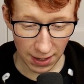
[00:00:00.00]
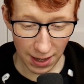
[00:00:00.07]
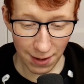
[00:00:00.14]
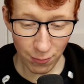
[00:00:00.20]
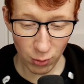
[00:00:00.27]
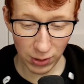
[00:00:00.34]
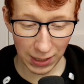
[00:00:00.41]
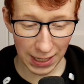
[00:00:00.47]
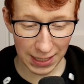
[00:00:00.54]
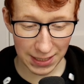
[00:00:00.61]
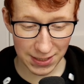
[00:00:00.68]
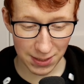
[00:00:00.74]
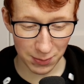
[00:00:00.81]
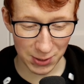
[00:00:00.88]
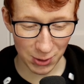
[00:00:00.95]
Everyone like,
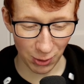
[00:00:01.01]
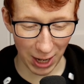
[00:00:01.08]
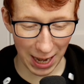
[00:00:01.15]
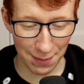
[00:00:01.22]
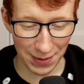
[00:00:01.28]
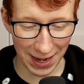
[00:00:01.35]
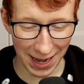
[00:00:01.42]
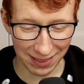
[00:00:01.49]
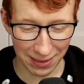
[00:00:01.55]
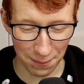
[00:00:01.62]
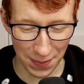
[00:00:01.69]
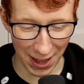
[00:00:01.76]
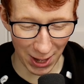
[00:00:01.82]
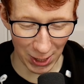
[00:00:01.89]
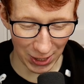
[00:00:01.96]
subscribe, and hit the
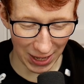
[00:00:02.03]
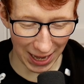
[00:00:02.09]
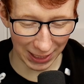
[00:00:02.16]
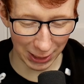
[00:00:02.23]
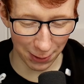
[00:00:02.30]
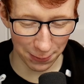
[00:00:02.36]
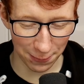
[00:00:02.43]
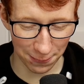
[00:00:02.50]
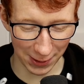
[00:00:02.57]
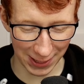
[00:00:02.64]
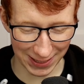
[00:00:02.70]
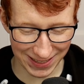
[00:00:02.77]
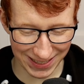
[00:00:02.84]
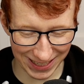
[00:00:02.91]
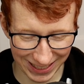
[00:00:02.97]
bell. I love the vids.